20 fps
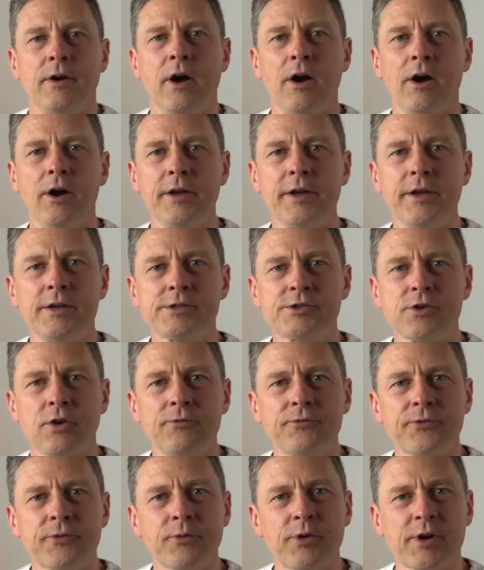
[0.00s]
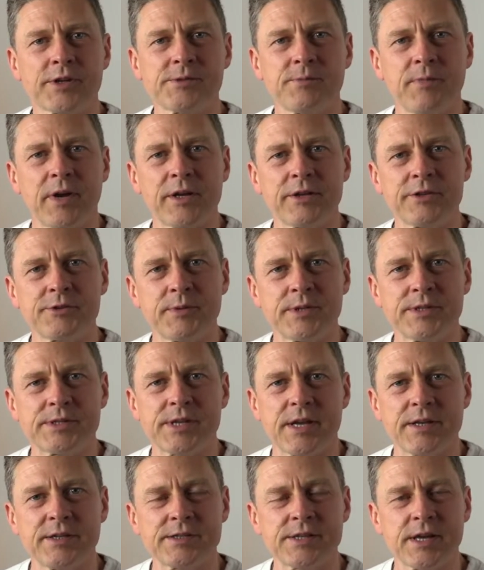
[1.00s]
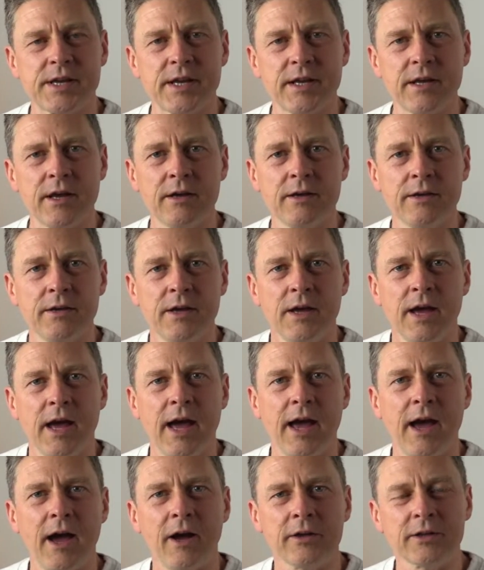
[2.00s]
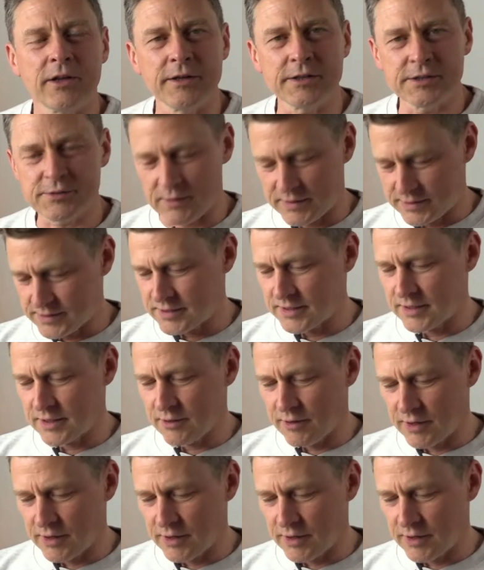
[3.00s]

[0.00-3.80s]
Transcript: Hi, it's John from Crescente Management Centre here. Uh, I'd like to answer the